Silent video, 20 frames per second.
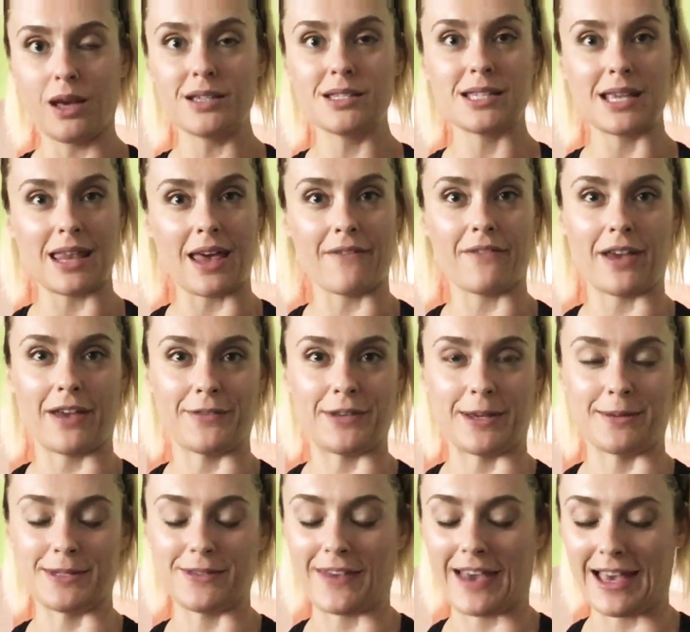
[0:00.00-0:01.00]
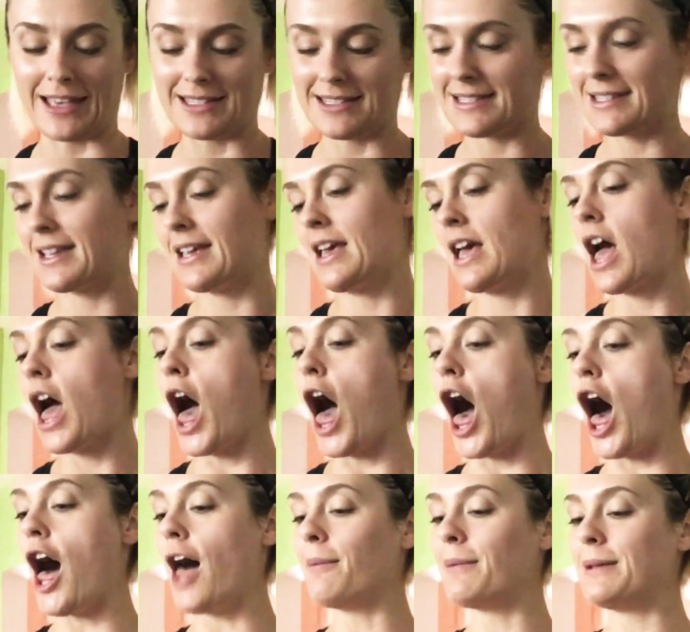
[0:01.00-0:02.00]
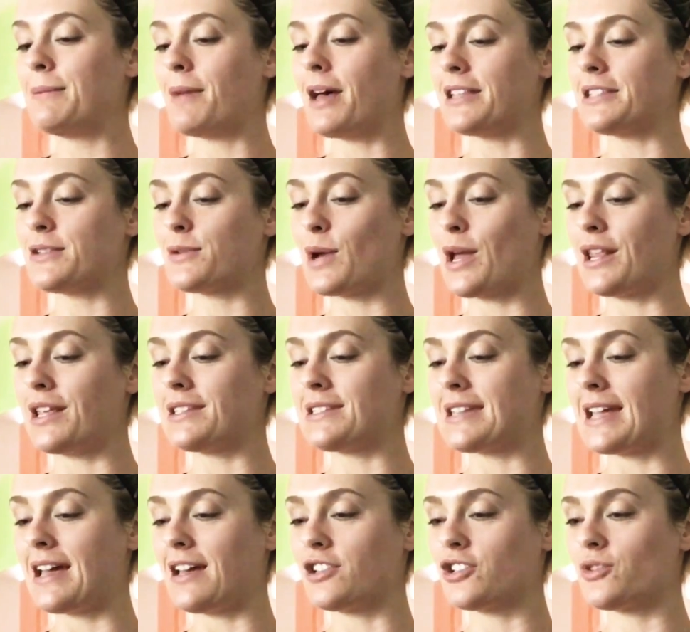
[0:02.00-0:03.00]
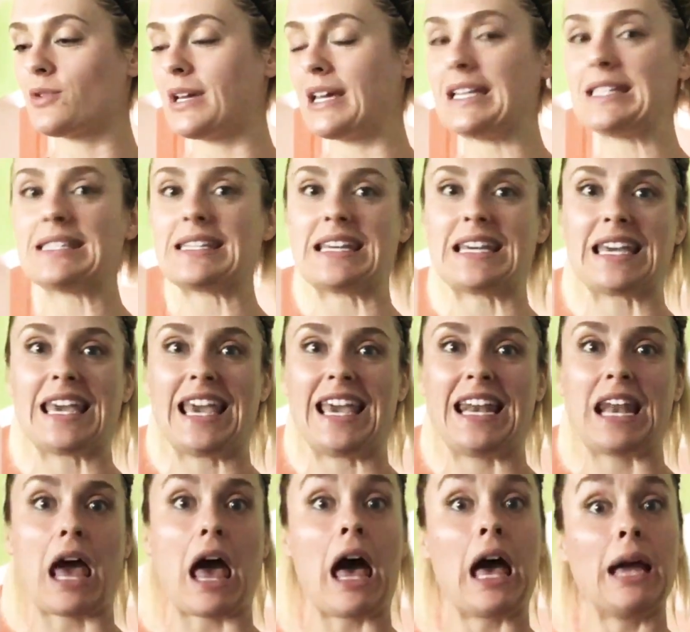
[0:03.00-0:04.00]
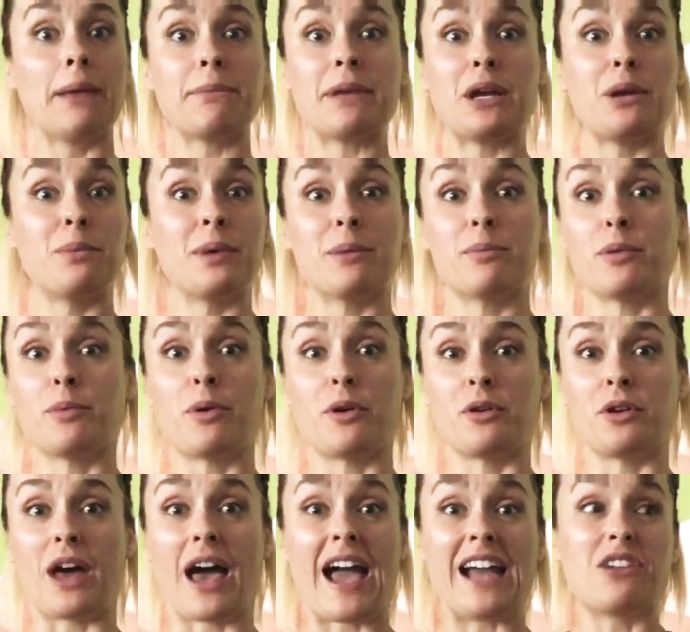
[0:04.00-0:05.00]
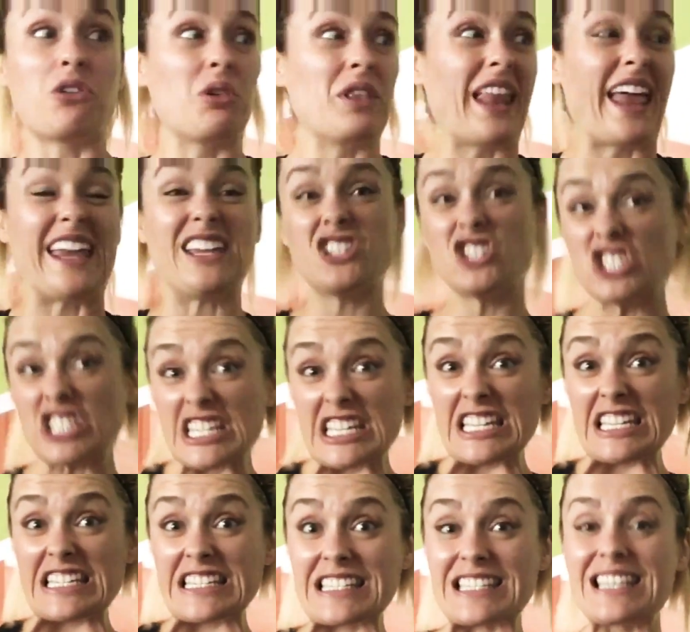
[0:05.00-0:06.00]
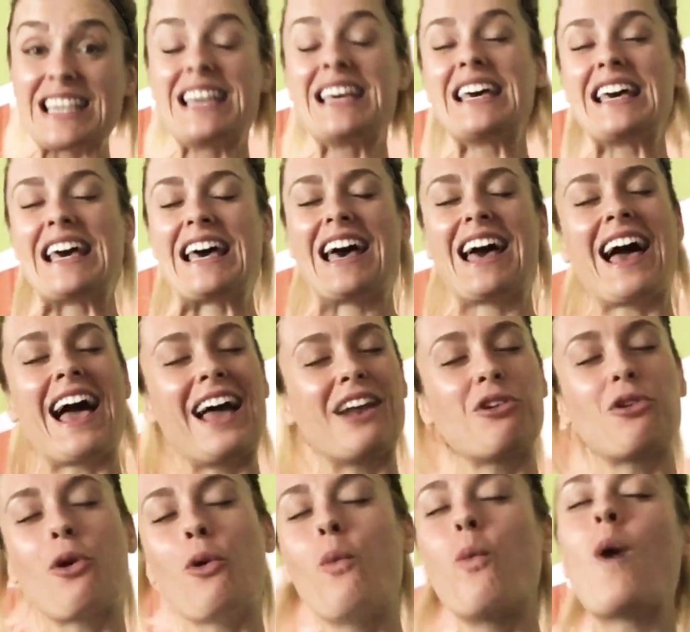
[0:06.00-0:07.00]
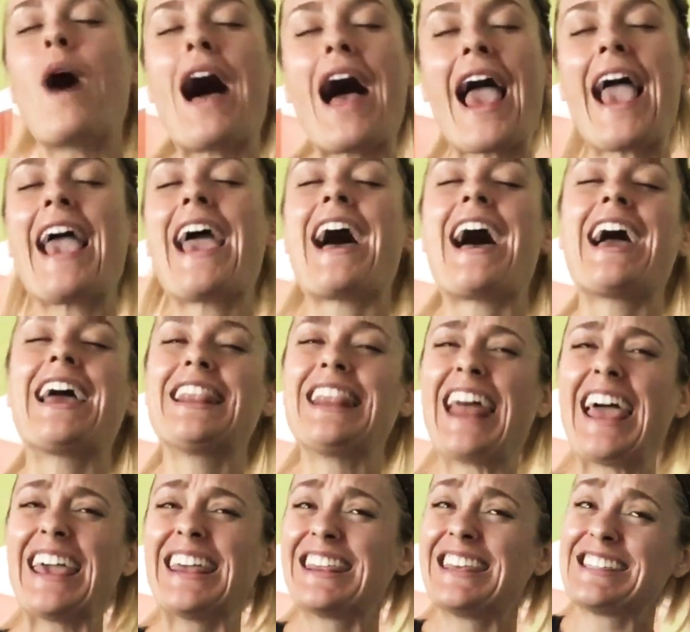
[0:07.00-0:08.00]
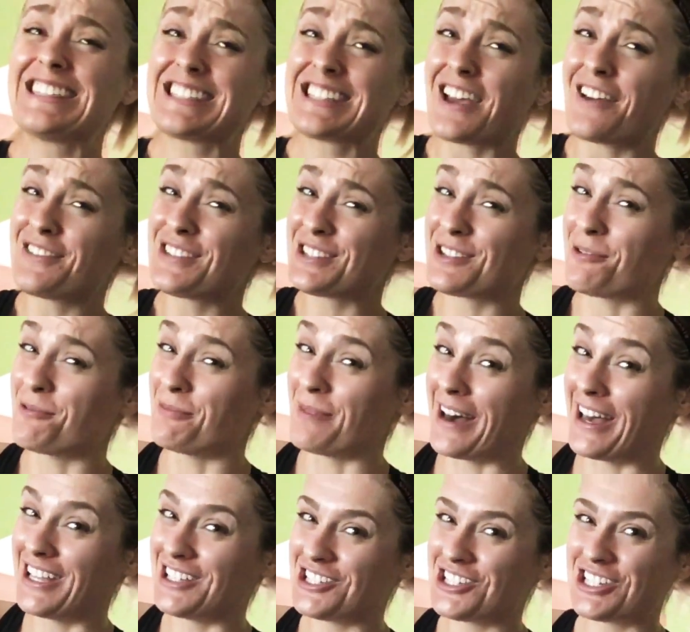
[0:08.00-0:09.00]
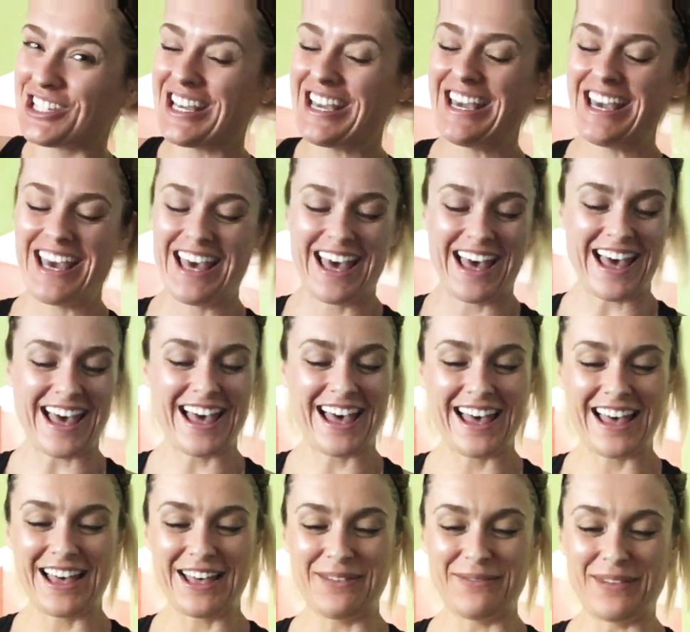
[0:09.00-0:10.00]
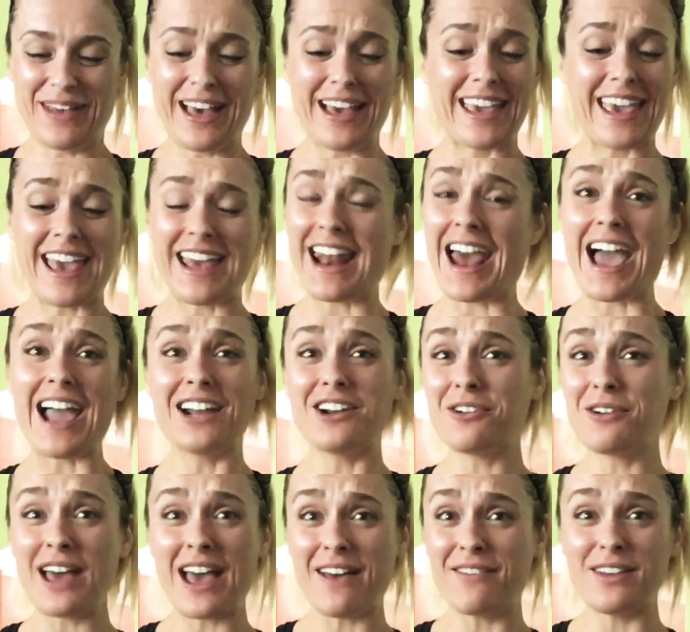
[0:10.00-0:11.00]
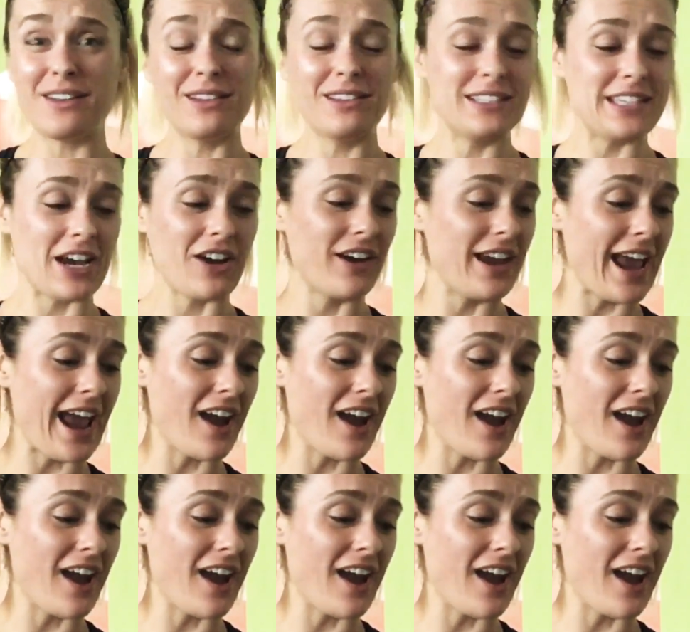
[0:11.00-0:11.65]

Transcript: Say that 5 times fast. Almond mozzarella style shreds. Again, I'm not a big proponent. I don't like cheese. I don't know why I like this stuff so much. Again, I don't have a dairy